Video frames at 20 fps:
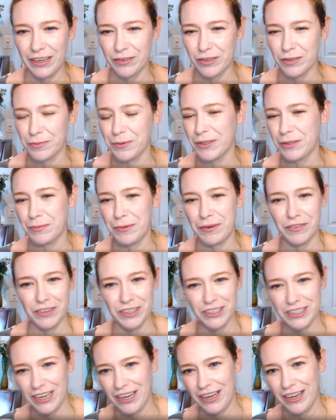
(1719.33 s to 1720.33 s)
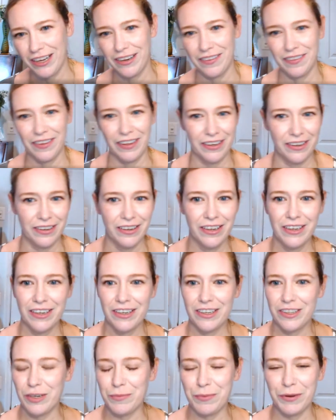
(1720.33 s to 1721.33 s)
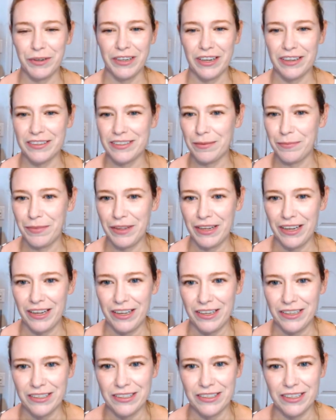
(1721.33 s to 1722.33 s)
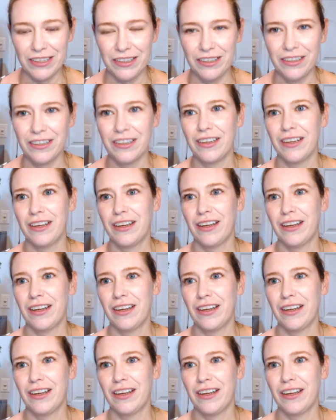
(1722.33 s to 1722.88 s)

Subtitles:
It was supposed to be Versed, and then she pulled out something else, and